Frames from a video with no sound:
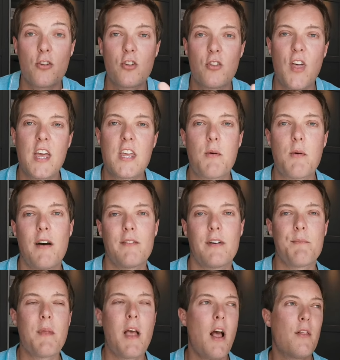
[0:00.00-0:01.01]
So there you
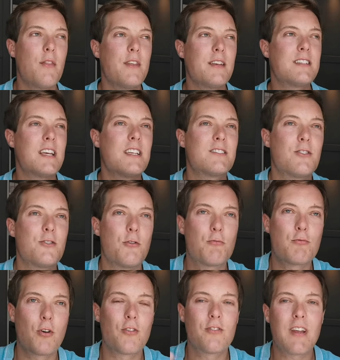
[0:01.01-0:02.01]
have it. This is
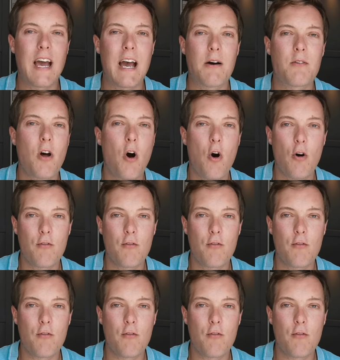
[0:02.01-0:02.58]
the rundown